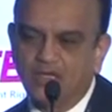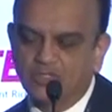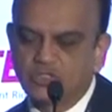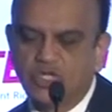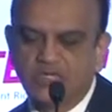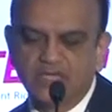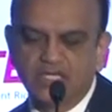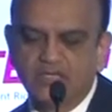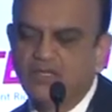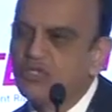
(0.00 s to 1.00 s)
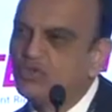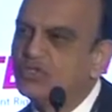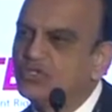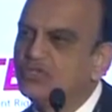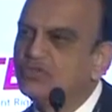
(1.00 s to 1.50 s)
Solvay
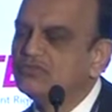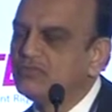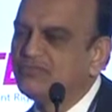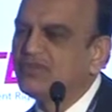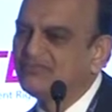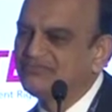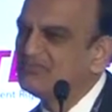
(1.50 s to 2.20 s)
to a tune from